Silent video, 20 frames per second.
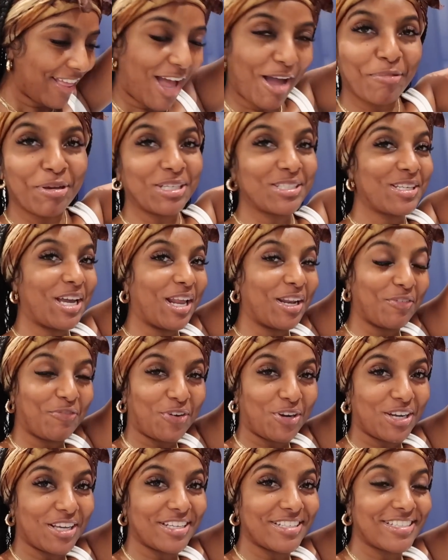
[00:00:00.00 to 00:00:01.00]
I'm excited
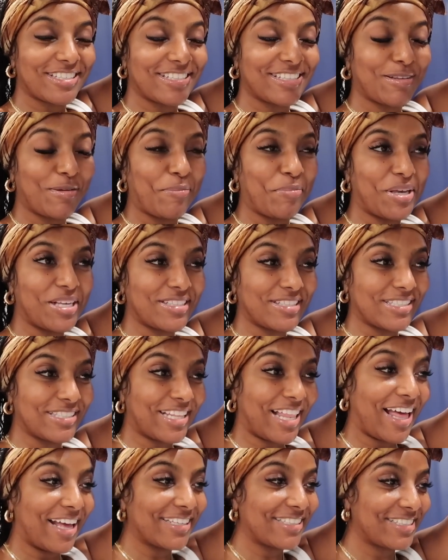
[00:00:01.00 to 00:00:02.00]
for this business
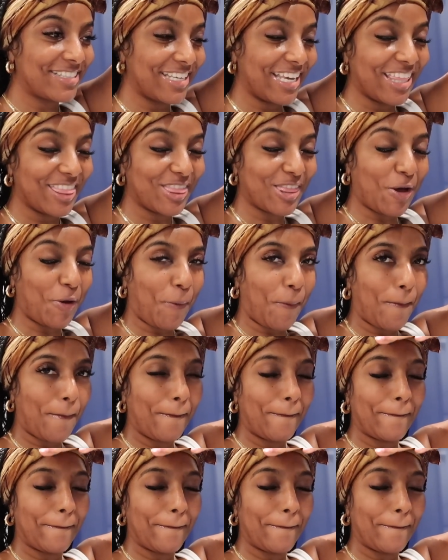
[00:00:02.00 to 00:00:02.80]
class seat though.